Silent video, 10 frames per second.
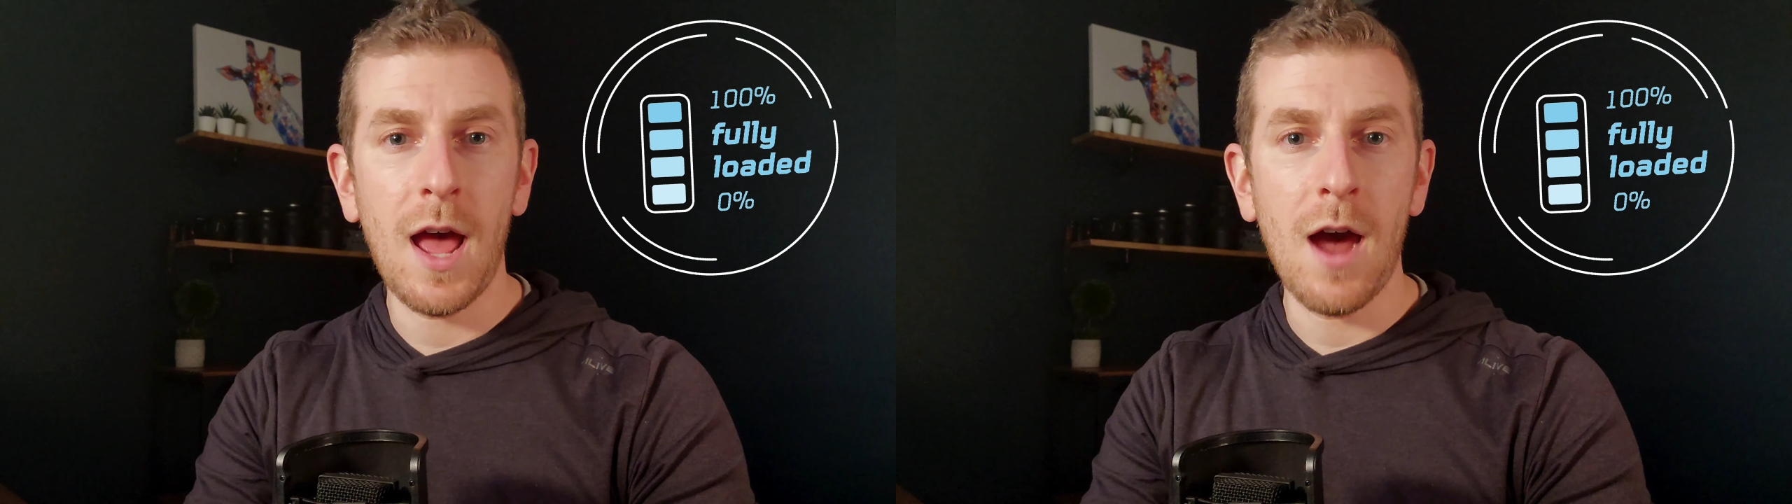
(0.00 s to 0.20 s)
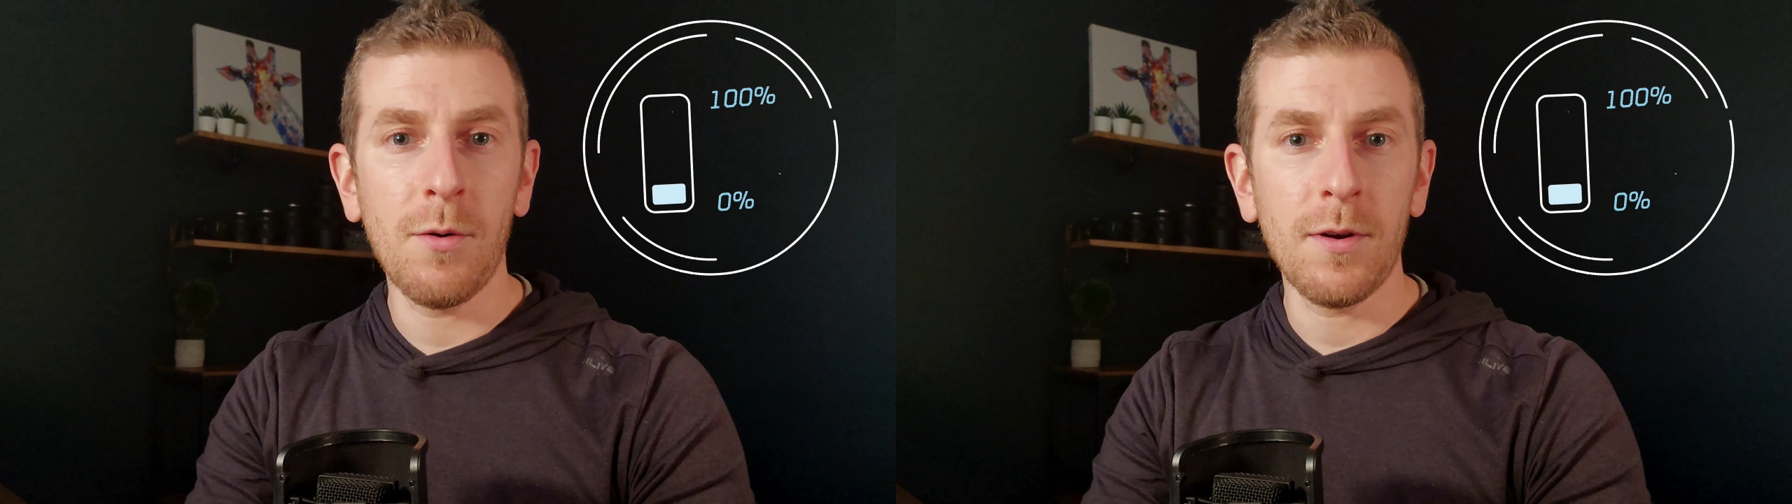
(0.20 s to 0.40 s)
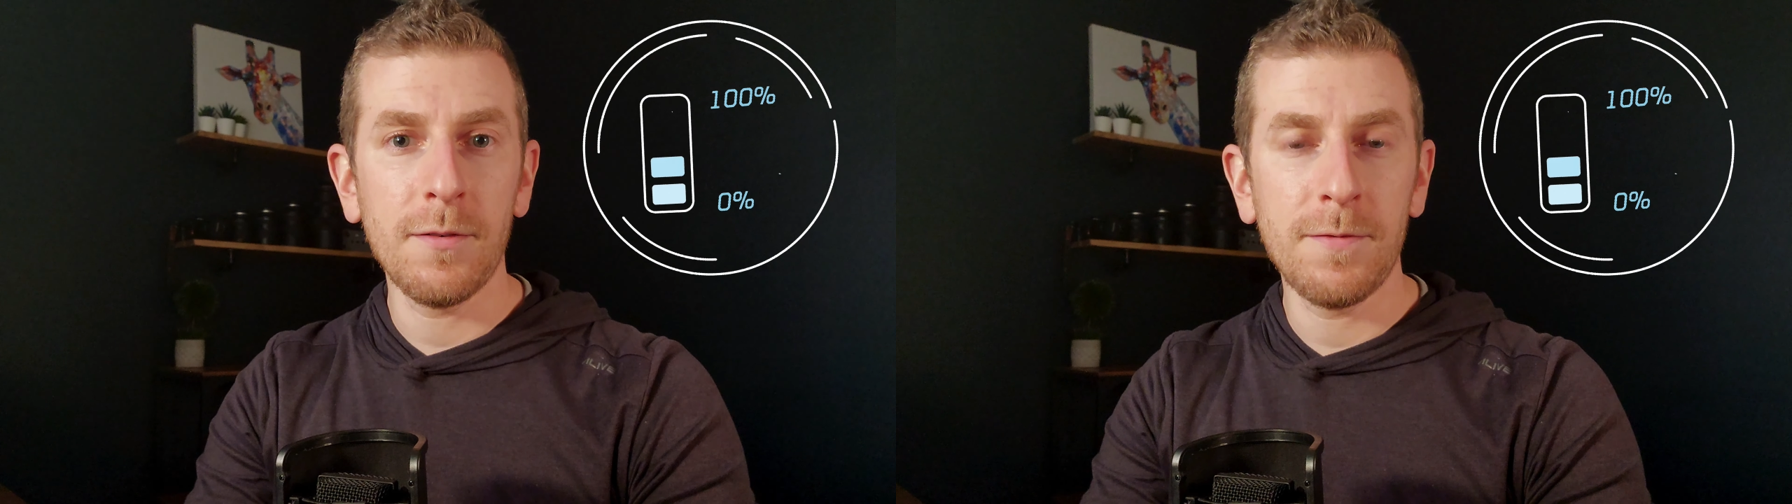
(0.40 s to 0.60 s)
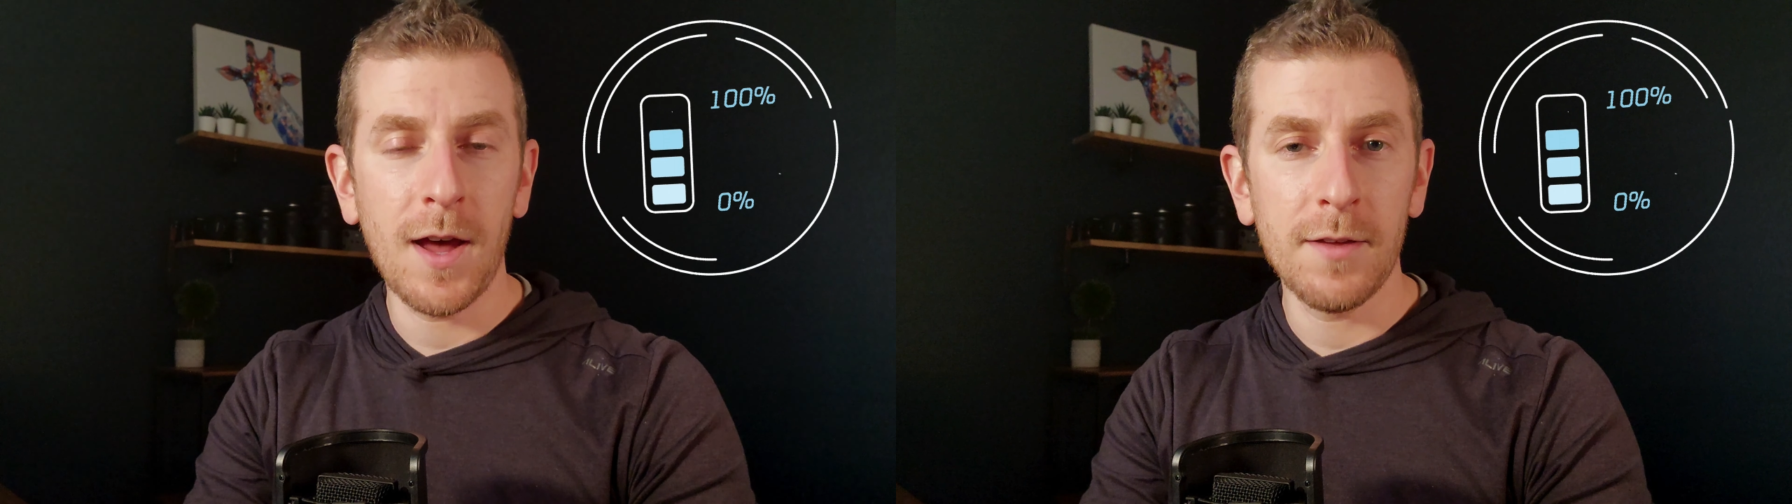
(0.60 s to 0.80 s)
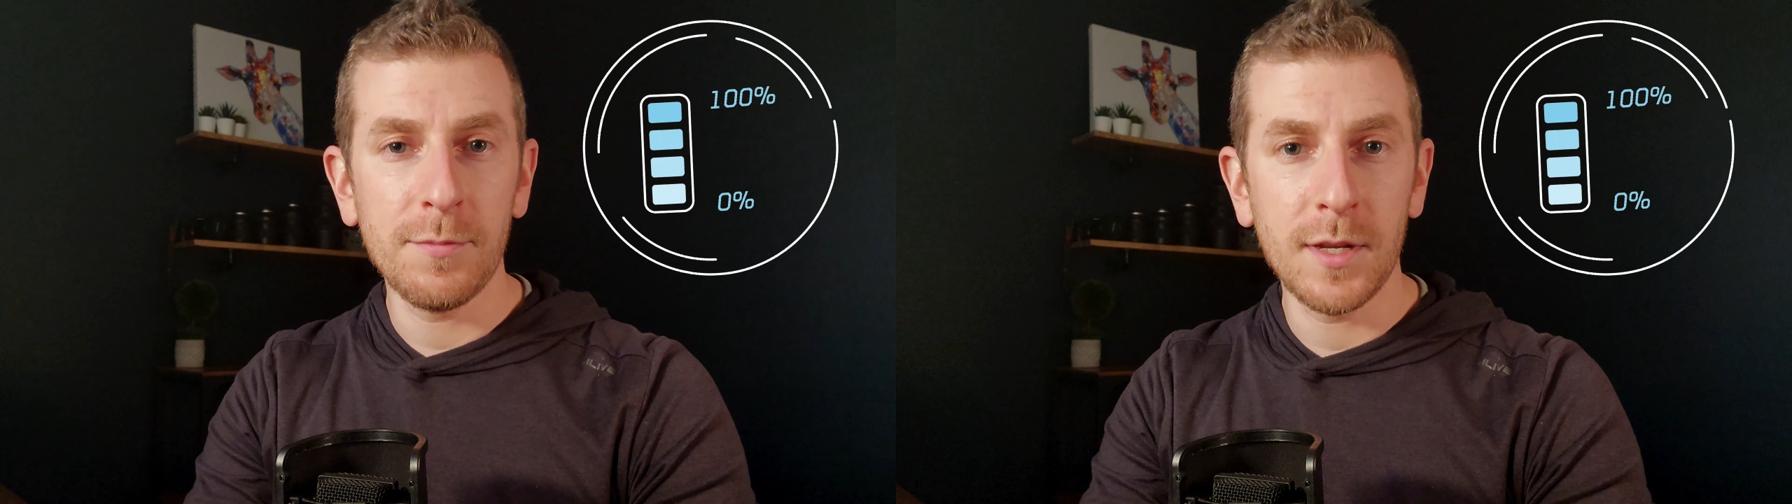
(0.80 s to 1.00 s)
hour and
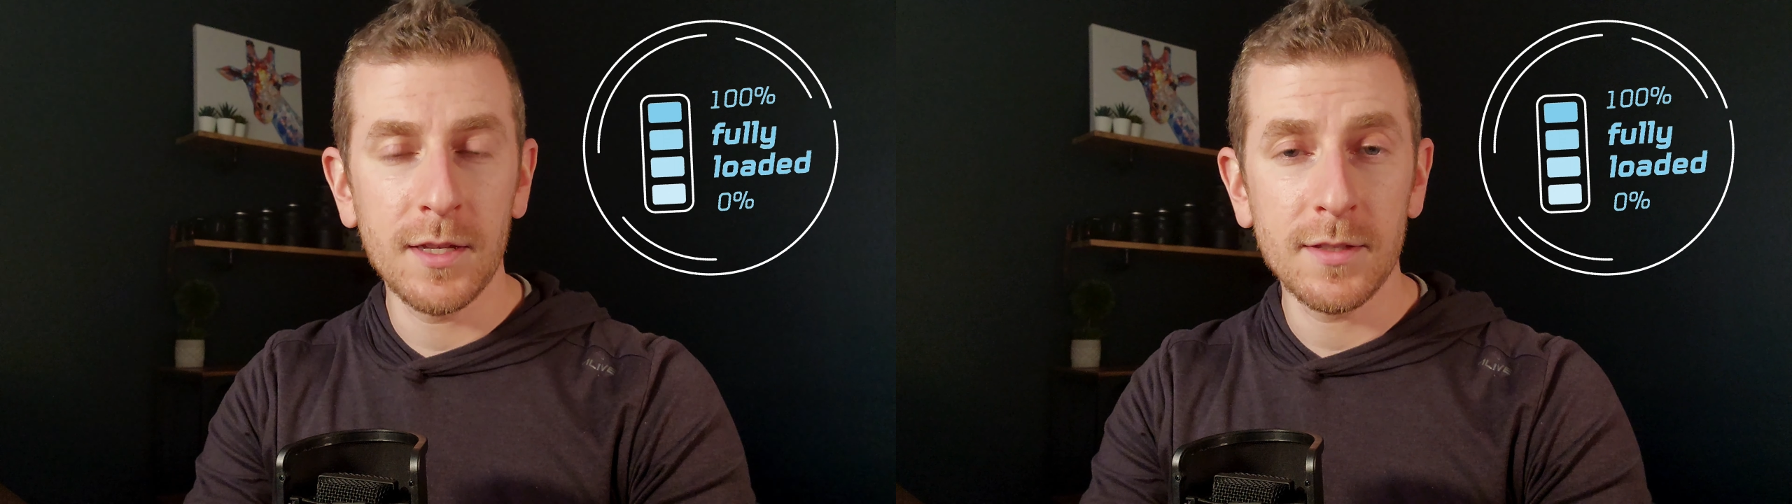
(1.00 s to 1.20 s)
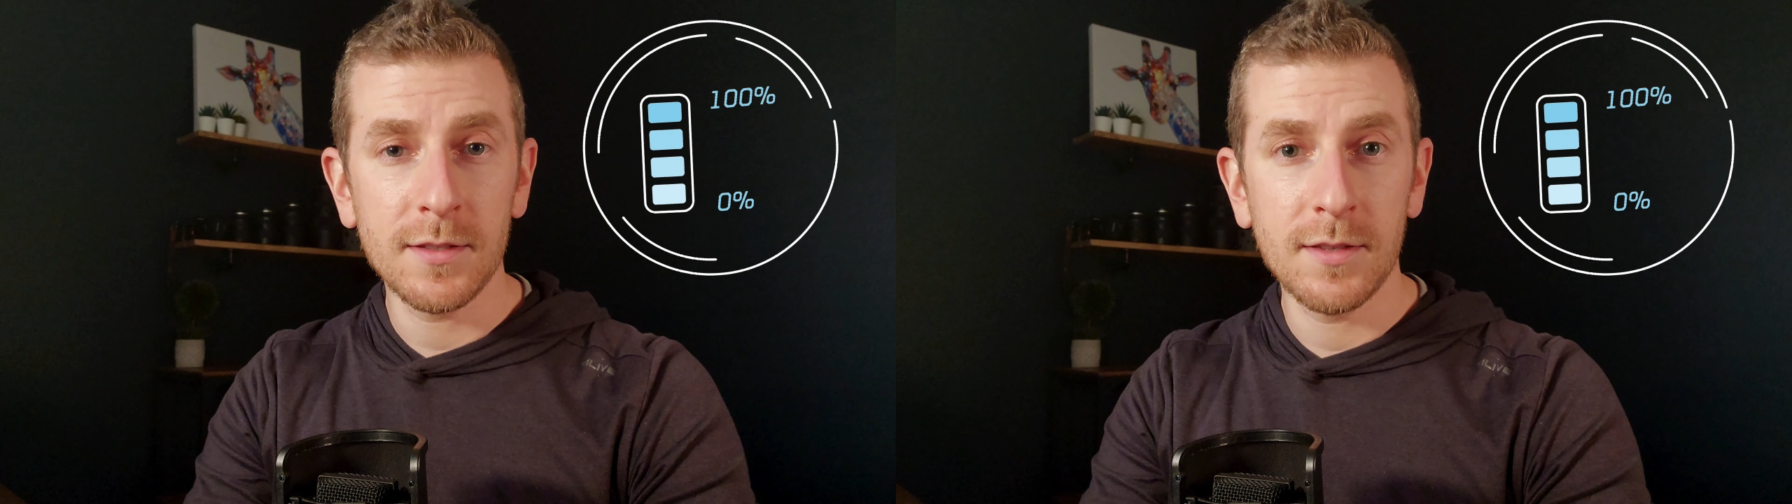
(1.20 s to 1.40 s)
5 minutes.